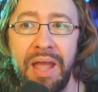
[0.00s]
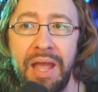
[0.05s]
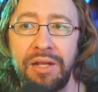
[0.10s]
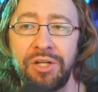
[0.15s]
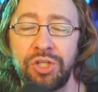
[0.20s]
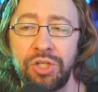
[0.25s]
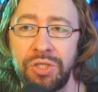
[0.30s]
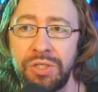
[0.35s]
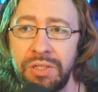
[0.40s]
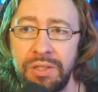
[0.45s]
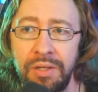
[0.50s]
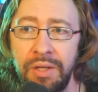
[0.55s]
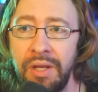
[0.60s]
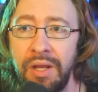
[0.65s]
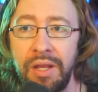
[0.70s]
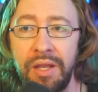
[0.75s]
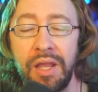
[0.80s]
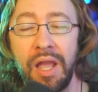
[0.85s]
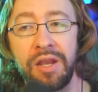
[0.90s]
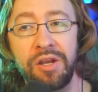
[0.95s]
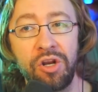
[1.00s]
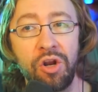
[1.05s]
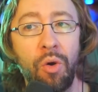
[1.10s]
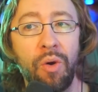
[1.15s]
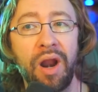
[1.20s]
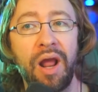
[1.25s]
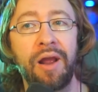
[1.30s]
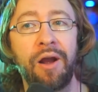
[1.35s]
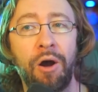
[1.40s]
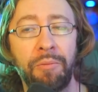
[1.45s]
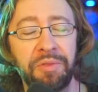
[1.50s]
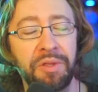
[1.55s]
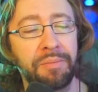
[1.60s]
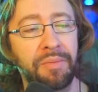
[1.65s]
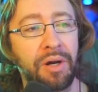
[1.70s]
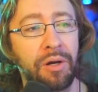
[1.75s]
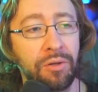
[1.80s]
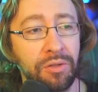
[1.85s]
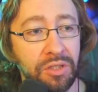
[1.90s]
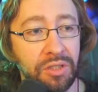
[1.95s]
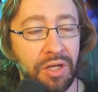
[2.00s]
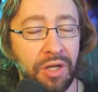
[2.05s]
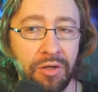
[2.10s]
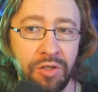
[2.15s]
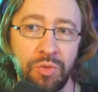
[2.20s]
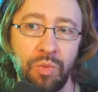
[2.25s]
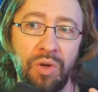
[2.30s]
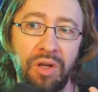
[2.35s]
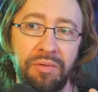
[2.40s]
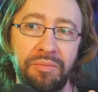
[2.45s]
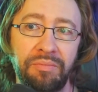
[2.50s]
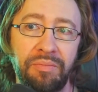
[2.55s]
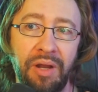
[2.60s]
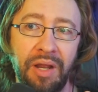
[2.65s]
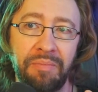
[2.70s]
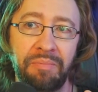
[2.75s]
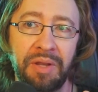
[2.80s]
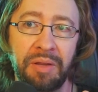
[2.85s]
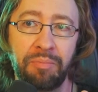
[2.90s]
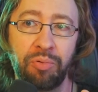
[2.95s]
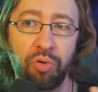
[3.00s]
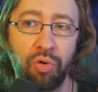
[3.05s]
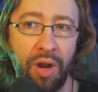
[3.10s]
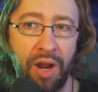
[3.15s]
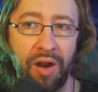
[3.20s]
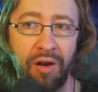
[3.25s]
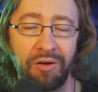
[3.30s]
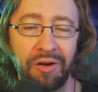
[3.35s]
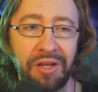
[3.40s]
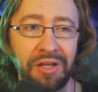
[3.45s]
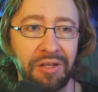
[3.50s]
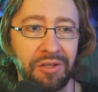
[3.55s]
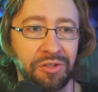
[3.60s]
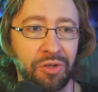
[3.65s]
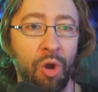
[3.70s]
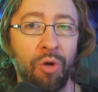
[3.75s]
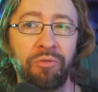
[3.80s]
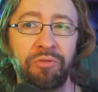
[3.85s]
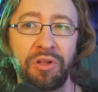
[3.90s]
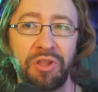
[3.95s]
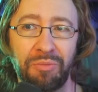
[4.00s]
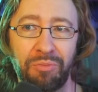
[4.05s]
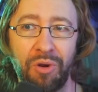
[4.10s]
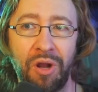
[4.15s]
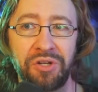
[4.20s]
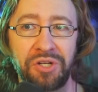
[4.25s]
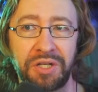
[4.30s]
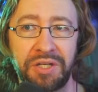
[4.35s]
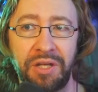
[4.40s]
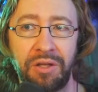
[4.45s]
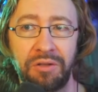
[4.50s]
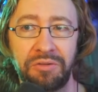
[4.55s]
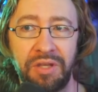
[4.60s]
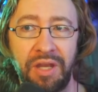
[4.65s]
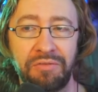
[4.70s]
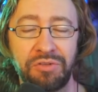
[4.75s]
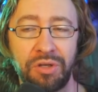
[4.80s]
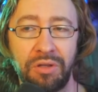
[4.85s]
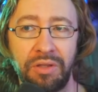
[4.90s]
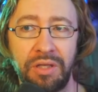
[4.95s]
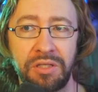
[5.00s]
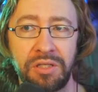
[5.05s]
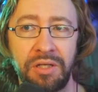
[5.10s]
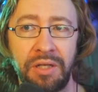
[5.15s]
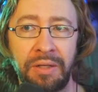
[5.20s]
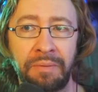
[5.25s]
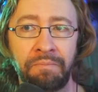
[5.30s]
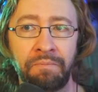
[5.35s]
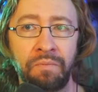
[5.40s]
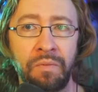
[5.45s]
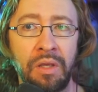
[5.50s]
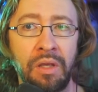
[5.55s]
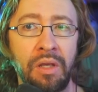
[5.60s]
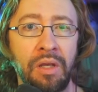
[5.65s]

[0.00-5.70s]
man, just and you know what I hope the most? Here's what my big prayer is. Hopefully the Project L devs are listening.